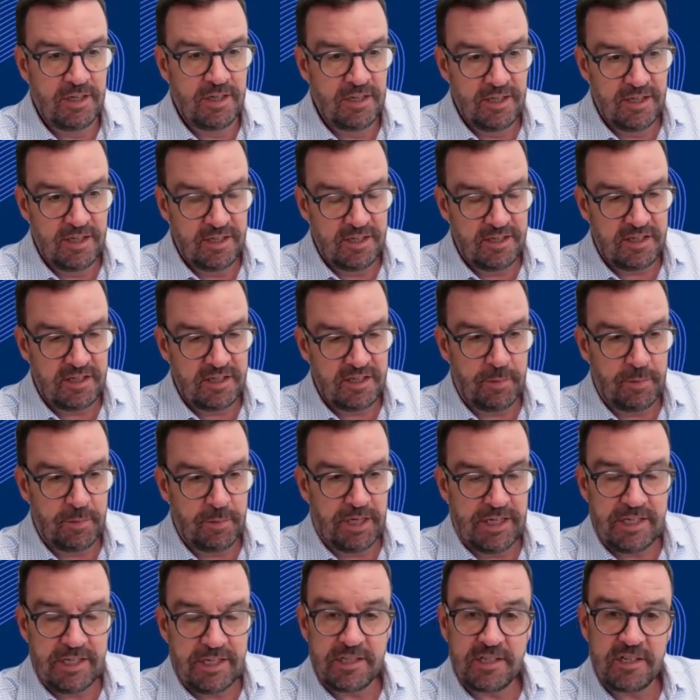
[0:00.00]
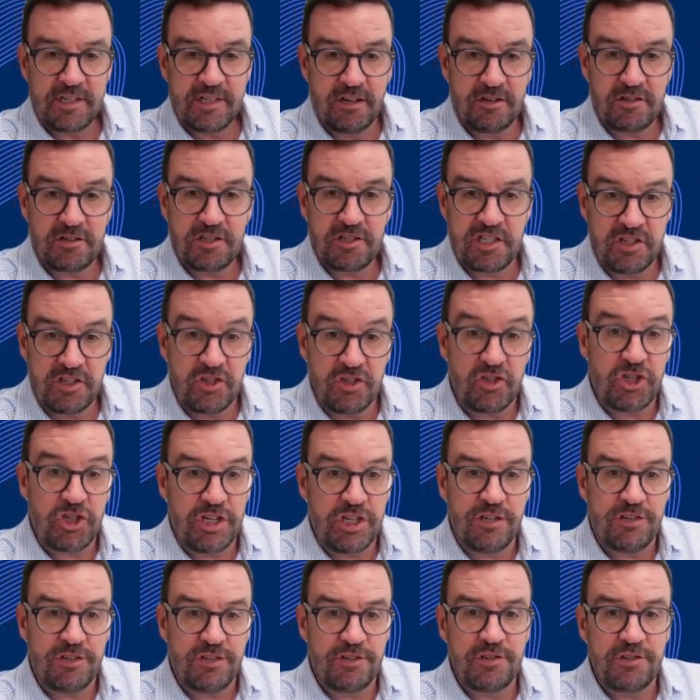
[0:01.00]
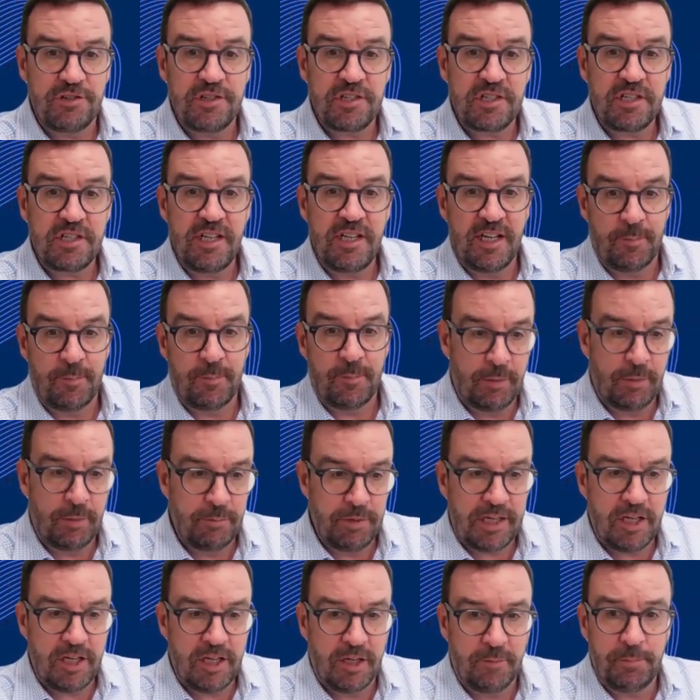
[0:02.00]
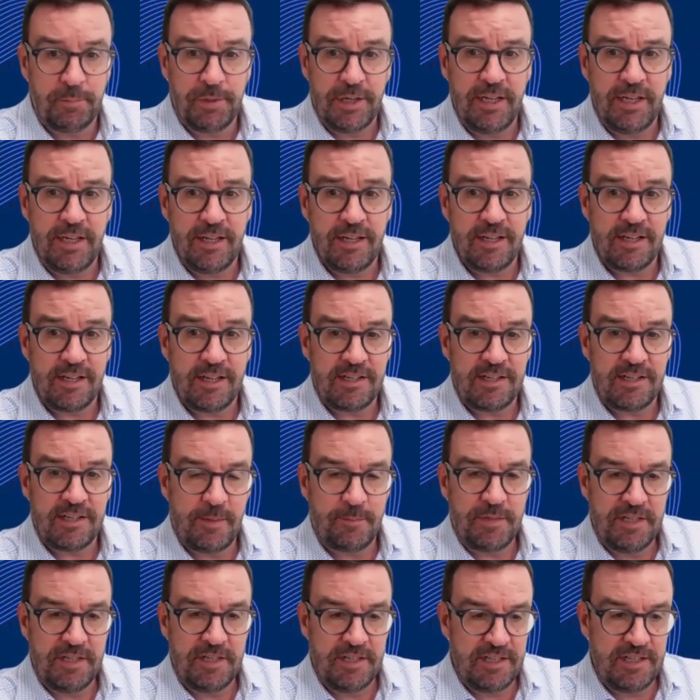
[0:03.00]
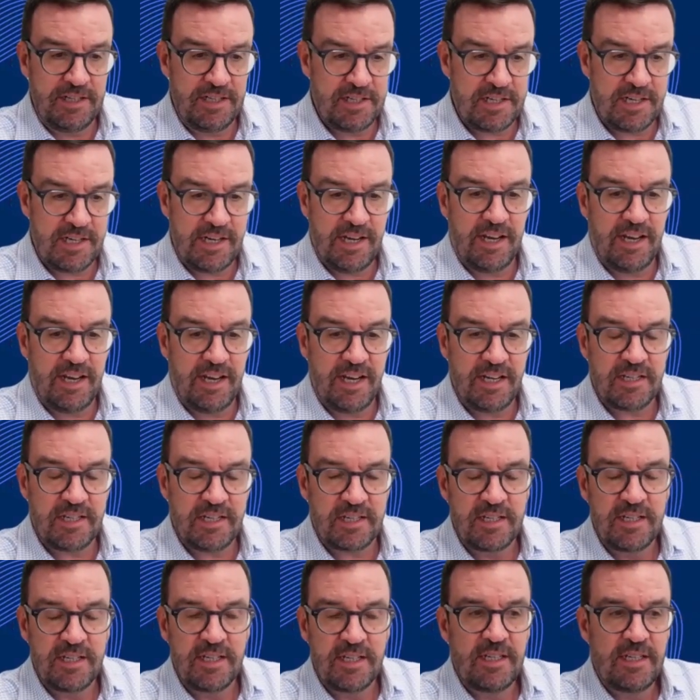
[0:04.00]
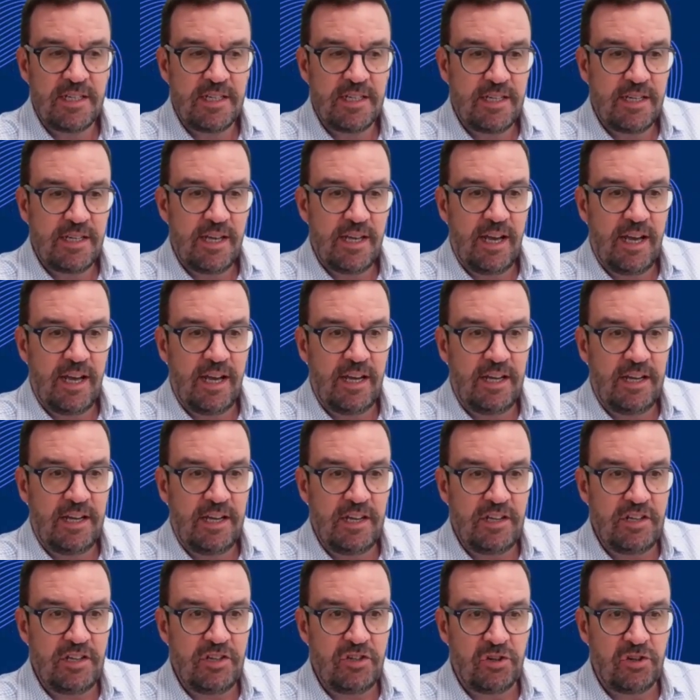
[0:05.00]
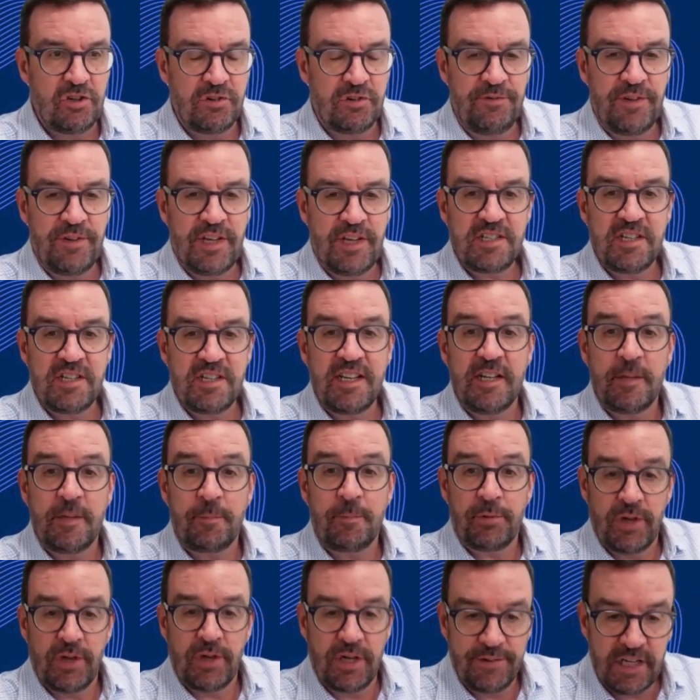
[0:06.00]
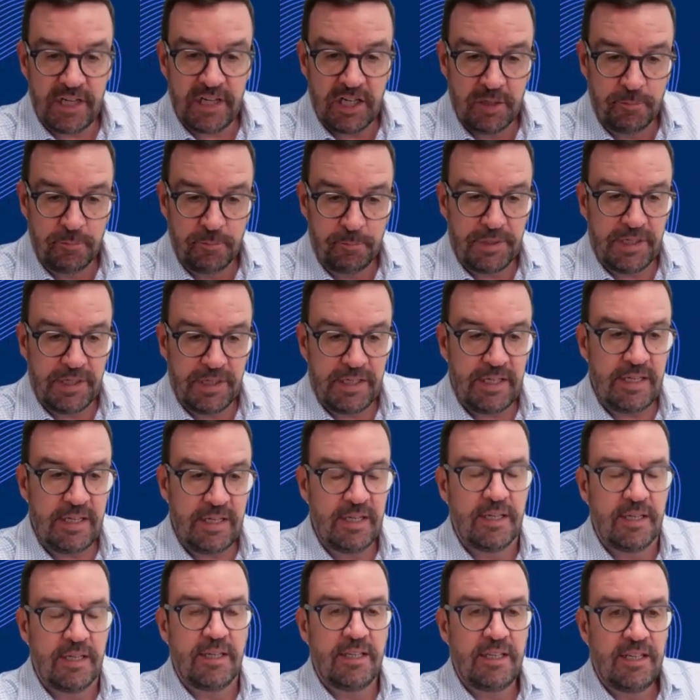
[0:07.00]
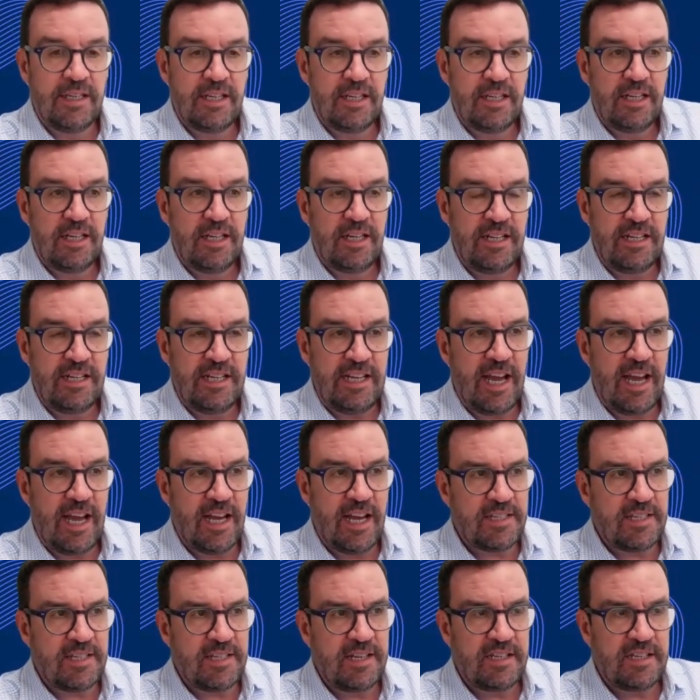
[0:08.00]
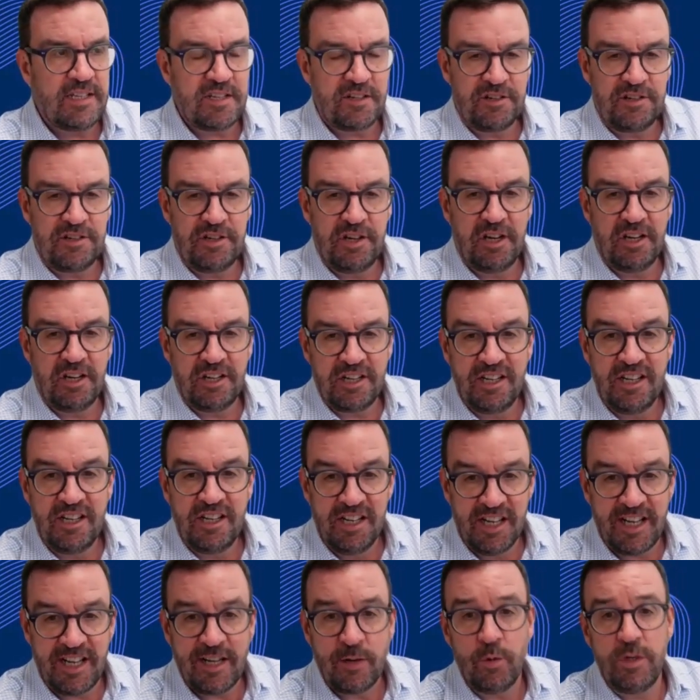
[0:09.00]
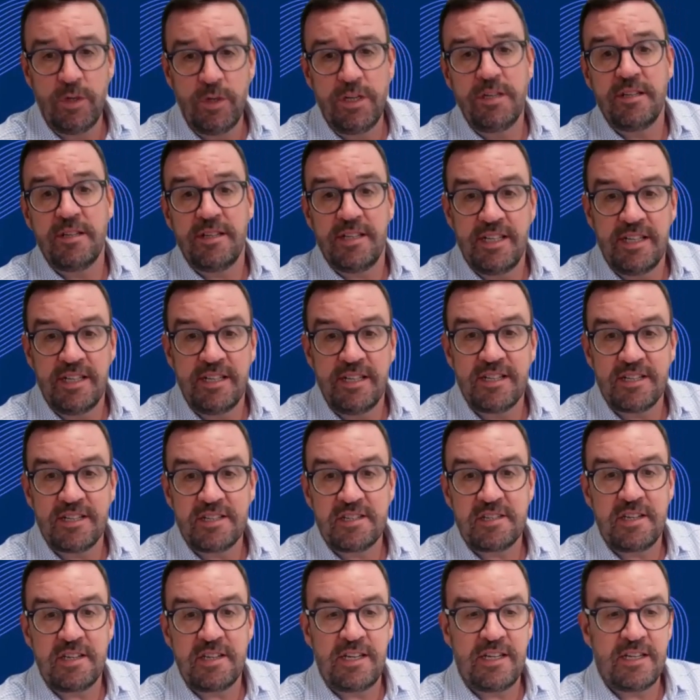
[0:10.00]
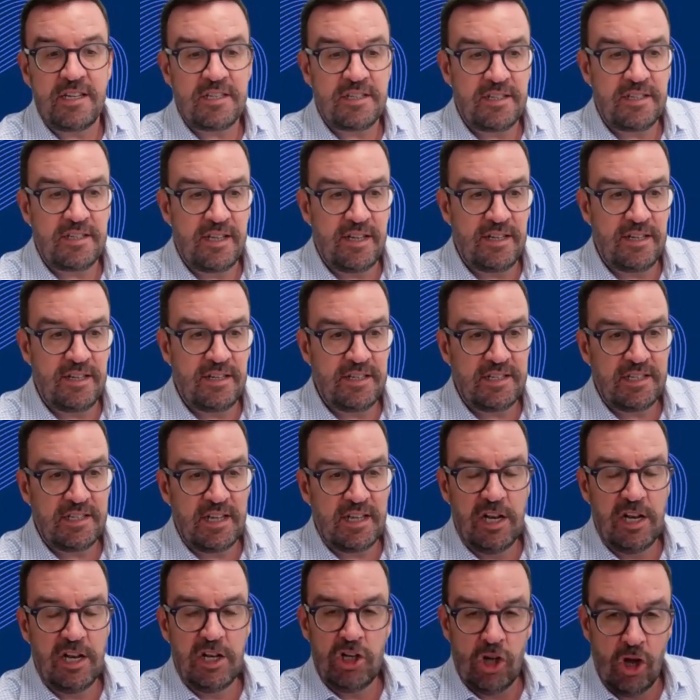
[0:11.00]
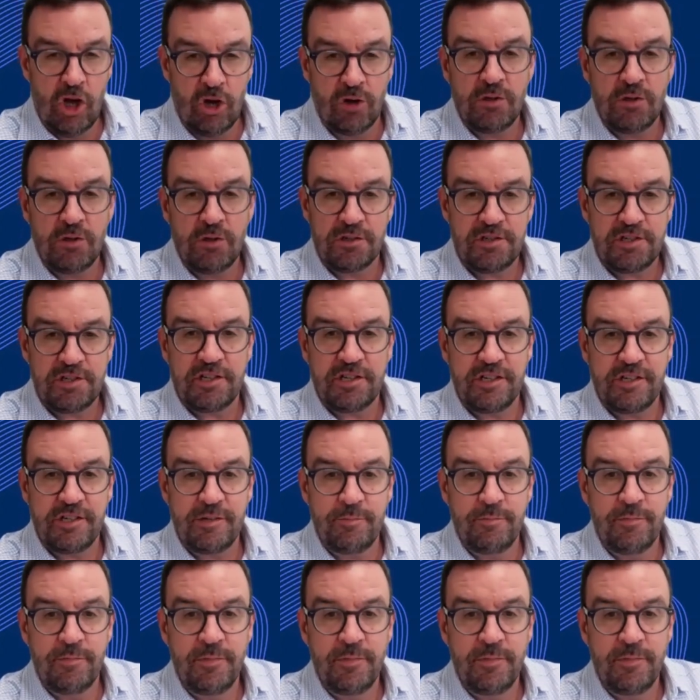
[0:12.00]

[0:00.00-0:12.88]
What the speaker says: to buying stocks and shares in a public company, except in this case, you're investing in a private company. The assets are not liquid in the sense that it's a longer term